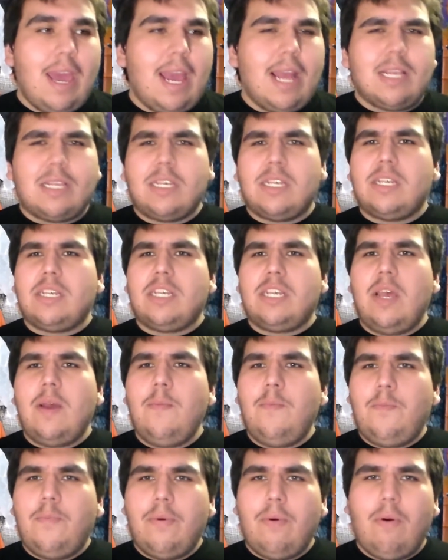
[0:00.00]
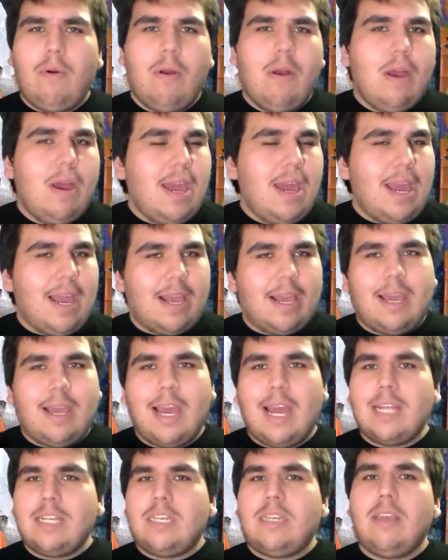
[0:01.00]
It's simple, it
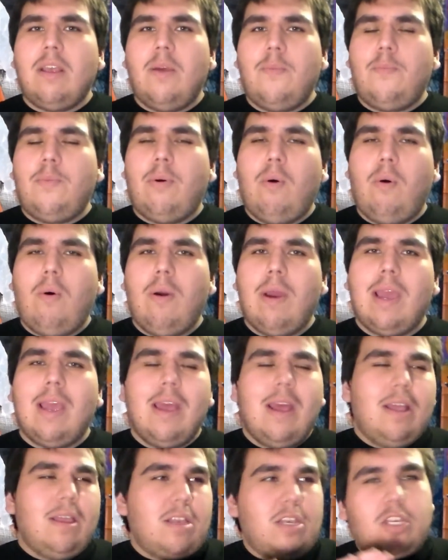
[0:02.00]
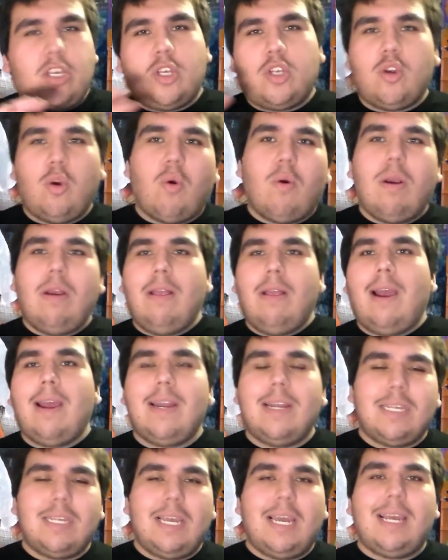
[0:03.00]
gets to the point, the
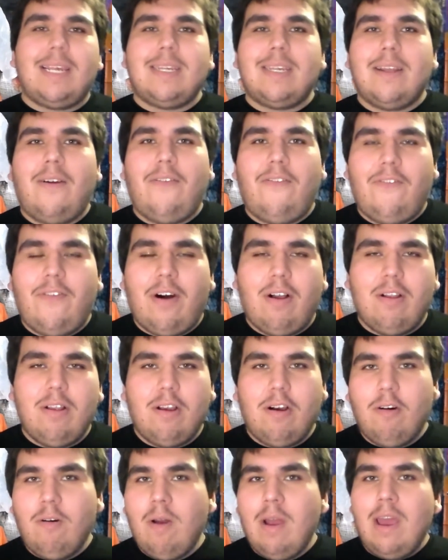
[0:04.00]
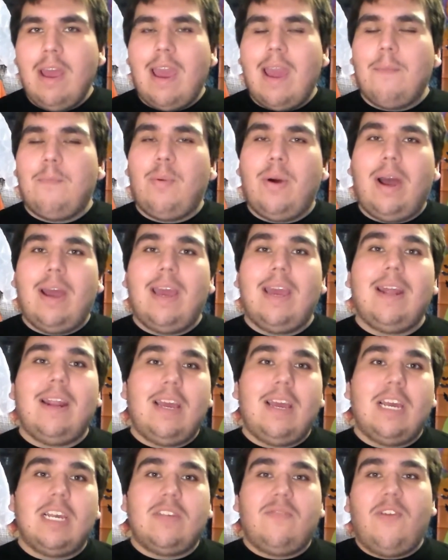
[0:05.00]
storyline is easy to follow, but
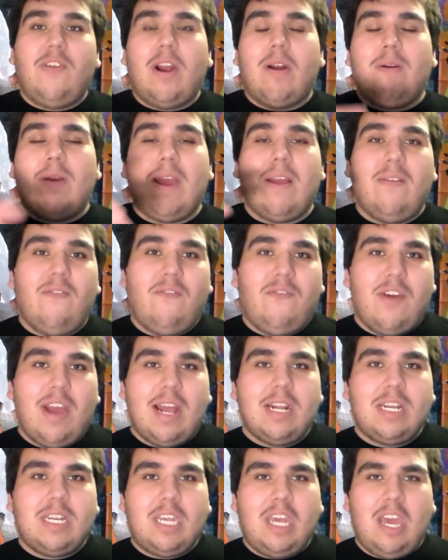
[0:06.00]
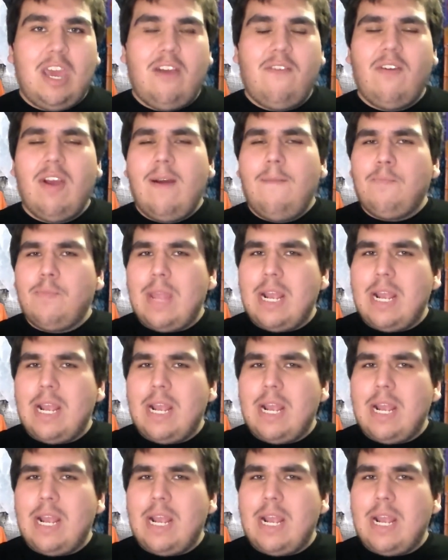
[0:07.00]
it is very inventive.